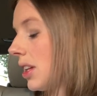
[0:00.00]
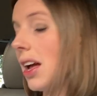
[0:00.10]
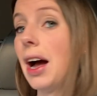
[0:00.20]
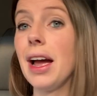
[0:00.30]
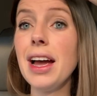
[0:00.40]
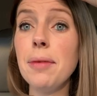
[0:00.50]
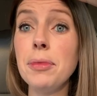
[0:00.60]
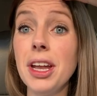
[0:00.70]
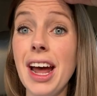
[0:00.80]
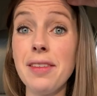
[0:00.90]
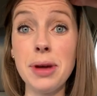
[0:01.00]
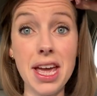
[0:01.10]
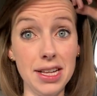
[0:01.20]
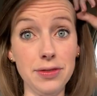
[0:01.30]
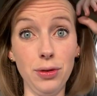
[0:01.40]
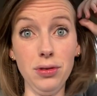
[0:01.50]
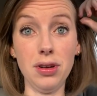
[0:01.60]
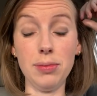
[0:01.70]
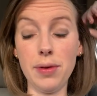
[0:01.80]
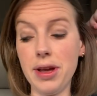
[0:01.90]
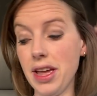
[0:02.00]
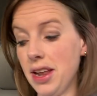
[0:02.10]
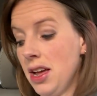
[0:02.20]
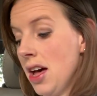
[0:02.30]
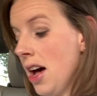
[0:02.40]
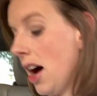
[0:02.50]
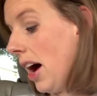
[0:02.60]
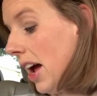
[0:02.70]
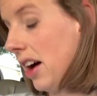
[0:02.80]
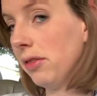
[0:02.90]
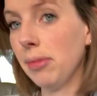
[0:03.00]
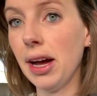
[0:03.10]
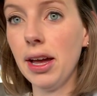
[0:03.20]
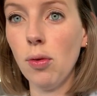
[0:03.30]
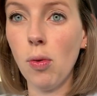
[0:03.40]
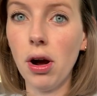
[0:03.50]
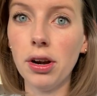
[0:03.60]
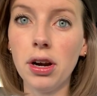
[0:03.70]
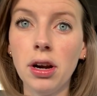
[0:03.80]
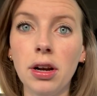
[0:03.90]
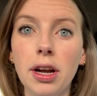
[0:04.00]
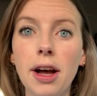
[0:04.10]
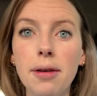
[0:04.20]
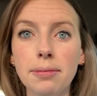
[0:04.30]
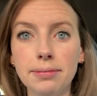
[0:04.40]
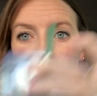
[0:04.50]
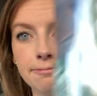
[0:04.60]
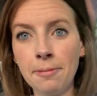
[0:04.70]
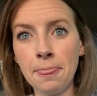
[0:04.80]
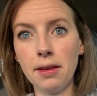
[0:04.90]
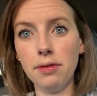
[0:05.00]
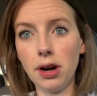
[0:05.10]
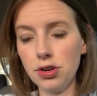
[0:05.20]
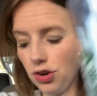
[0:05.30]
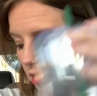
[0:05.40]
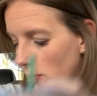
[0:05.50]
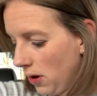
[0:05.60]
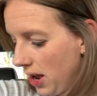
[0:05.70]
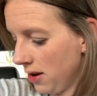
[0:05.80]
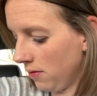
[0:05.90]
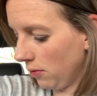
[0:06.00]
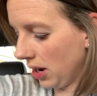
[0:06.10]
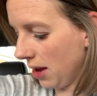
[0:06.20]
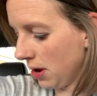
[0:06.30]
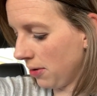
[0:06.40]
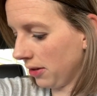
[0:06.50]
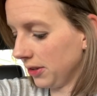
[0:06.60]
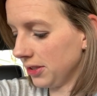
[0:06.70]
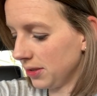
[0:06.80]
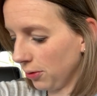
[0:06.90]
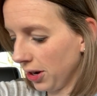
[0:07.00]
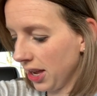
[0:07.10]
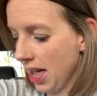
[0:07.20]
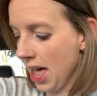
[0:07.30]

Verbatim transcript: I am going to have my hands full on my way in. I have my water cup. I've already drank one when I had my breakfast this morning.